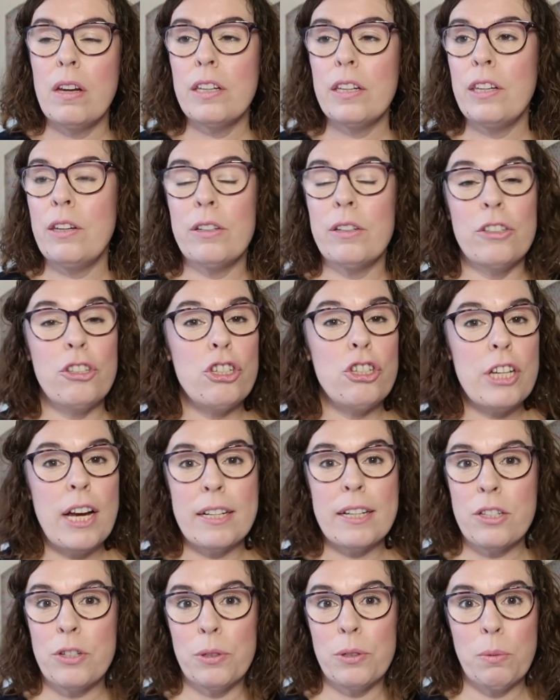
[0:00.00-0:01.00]
You can
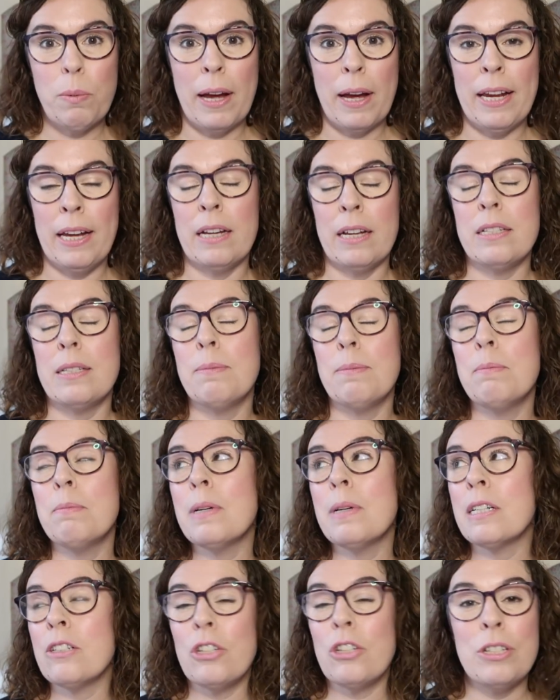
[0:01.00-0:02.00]
chatter away as
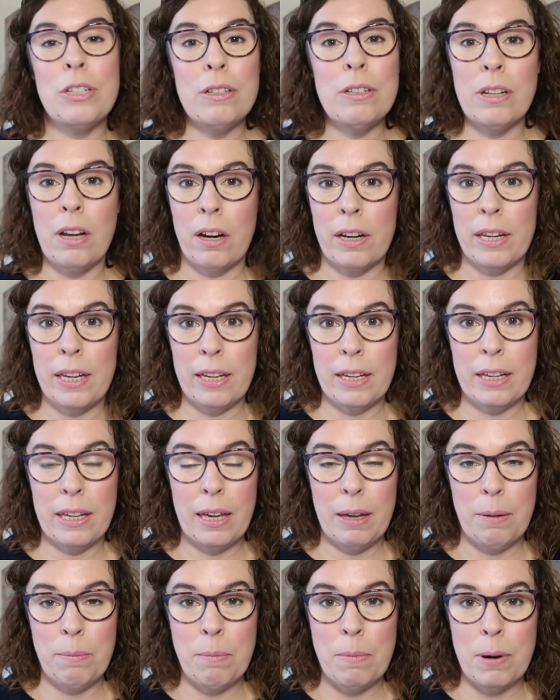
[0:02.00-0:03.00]
much as you like
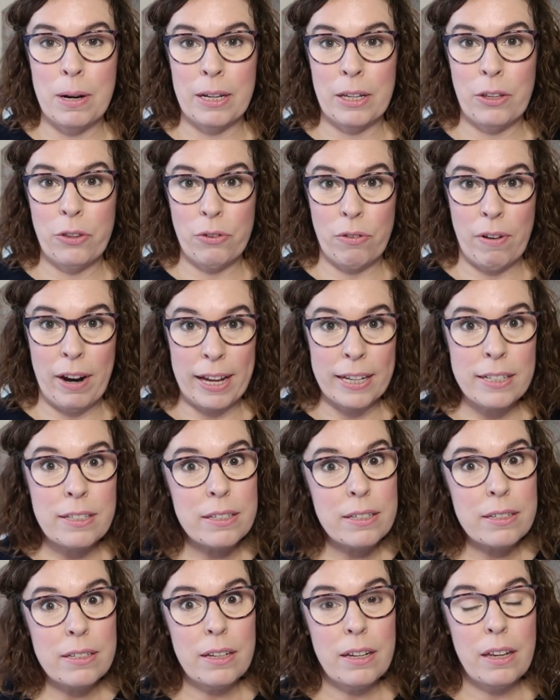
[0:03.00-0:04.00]
in my thread,
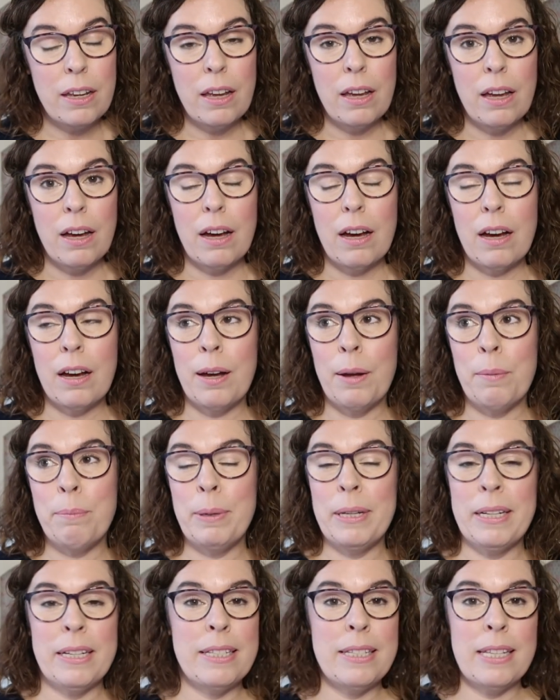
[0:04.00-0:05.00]

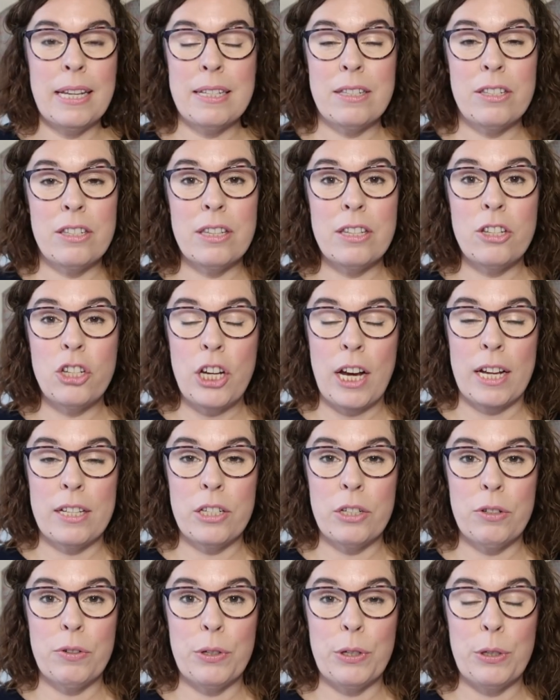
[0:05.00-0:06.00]
because that's the
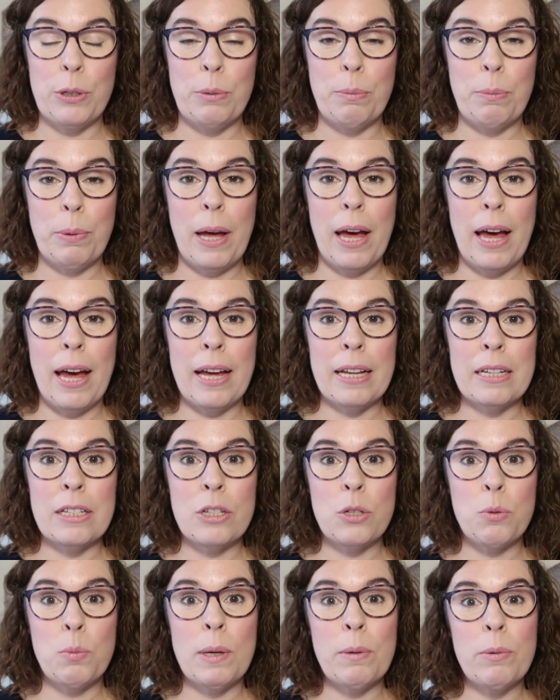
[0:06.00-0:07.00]
chatter group,
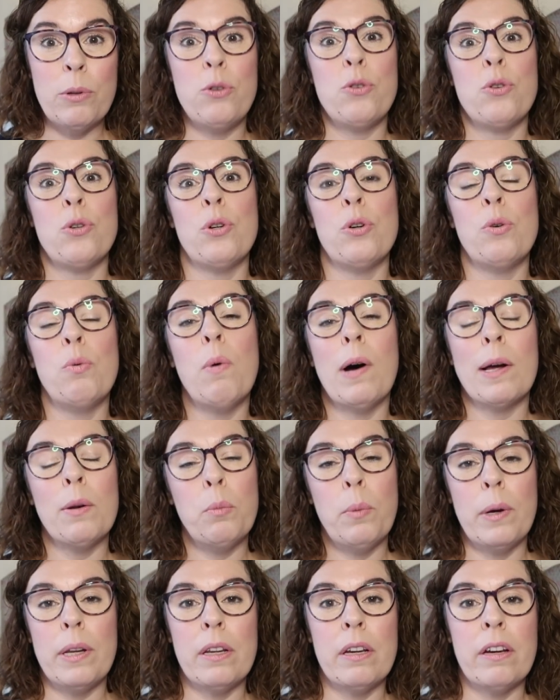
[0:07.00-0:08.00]
and we will draw
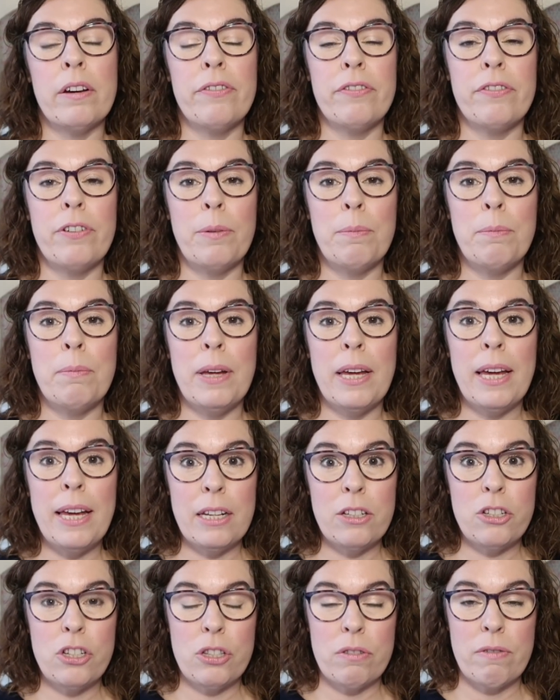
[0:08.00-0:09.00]
one winner from
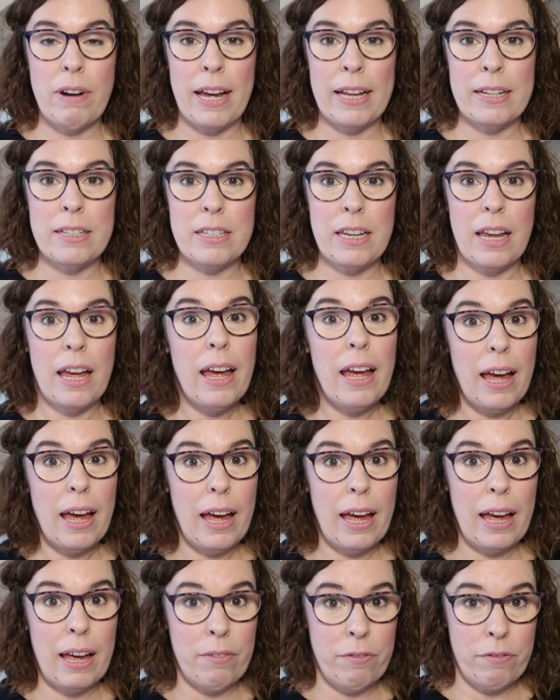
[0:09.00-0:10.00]
each thread
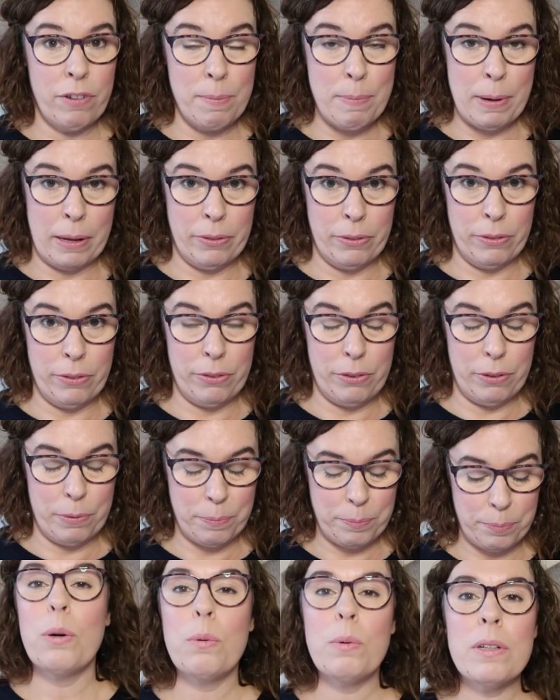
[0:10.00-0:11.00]
every month.
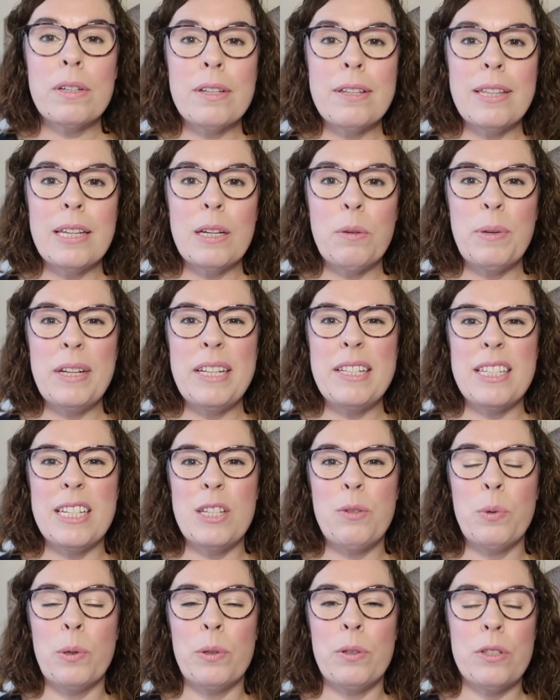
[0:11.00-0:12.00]
One thing we
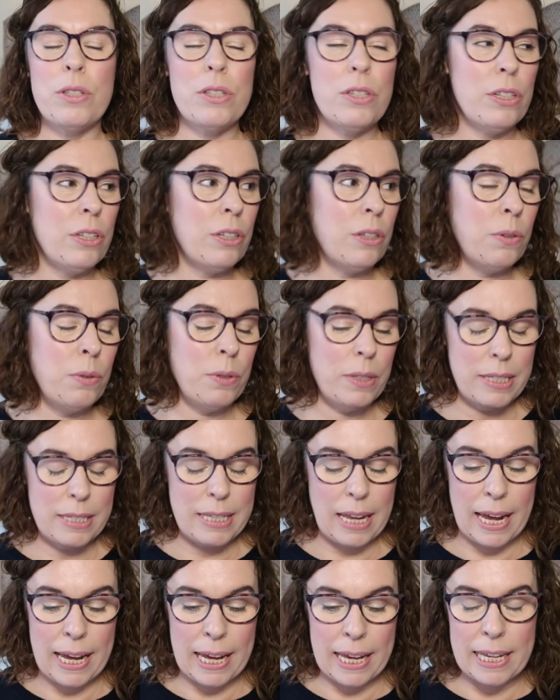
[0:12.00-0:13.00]
did want to
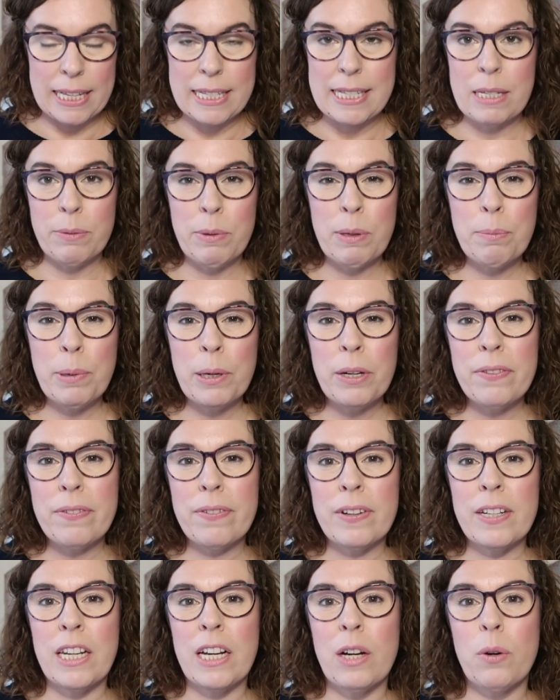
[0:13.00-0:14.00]
say is that we both
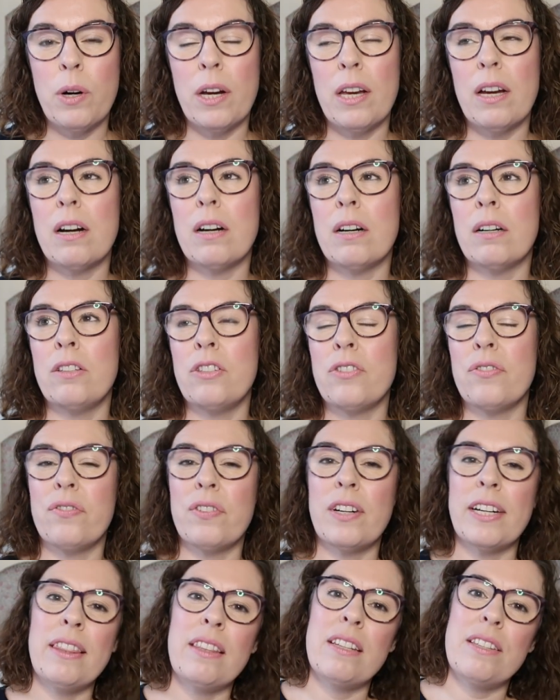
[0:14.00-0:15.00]
find it quite hard to
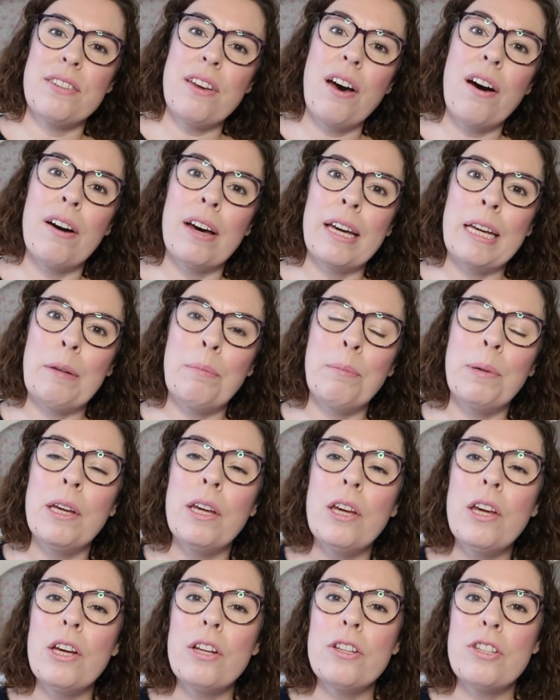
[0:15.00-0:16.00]
find the time
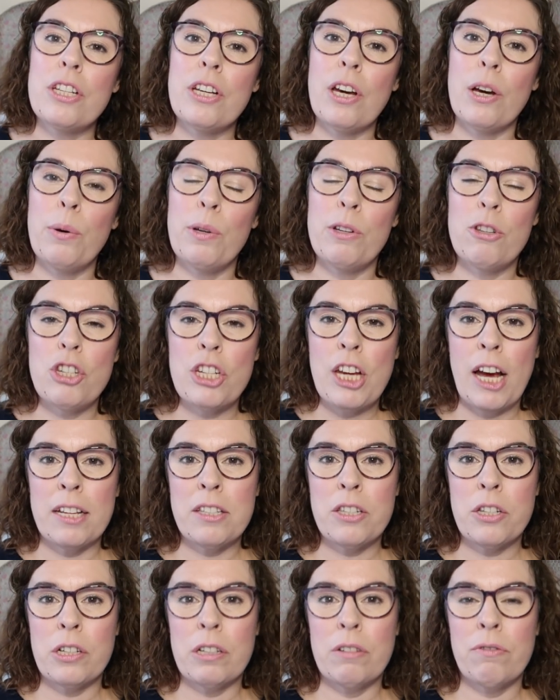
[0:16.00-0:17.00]
to go and
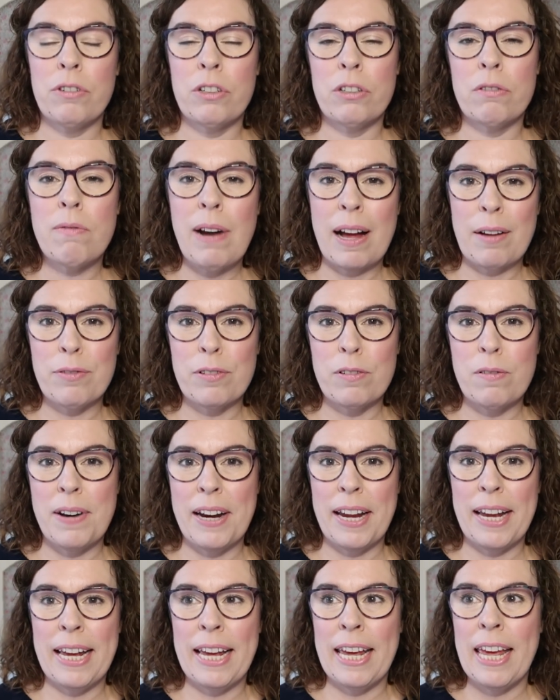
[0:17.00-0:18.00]
chat over at
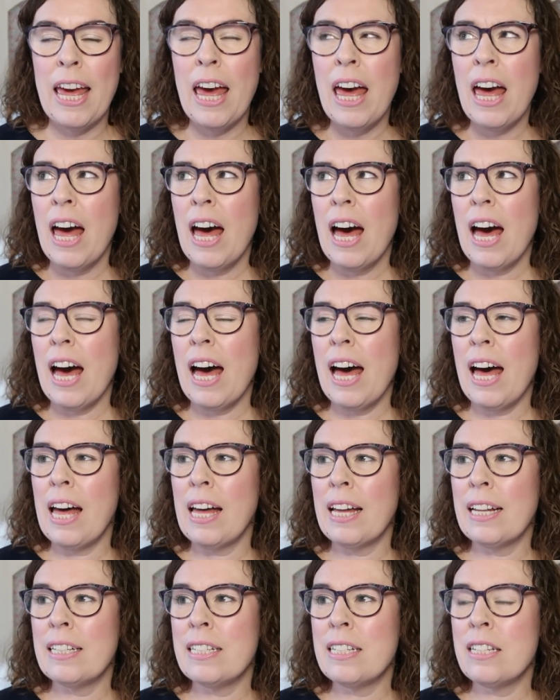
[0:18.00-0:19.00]
Ravelry,
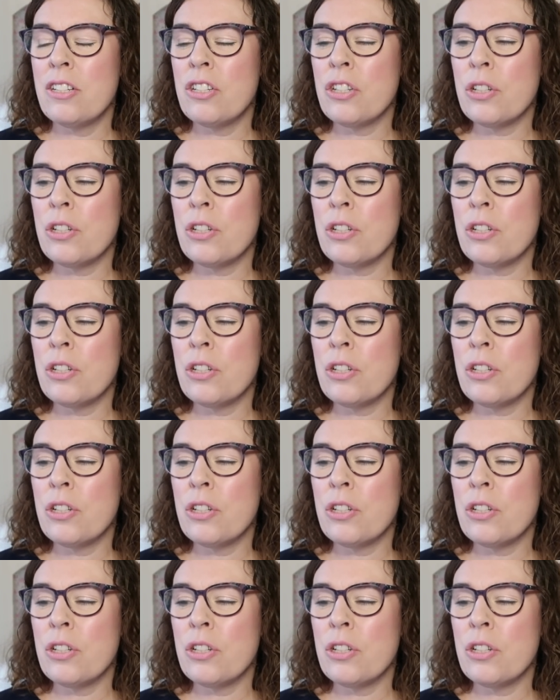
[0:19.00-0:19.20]
and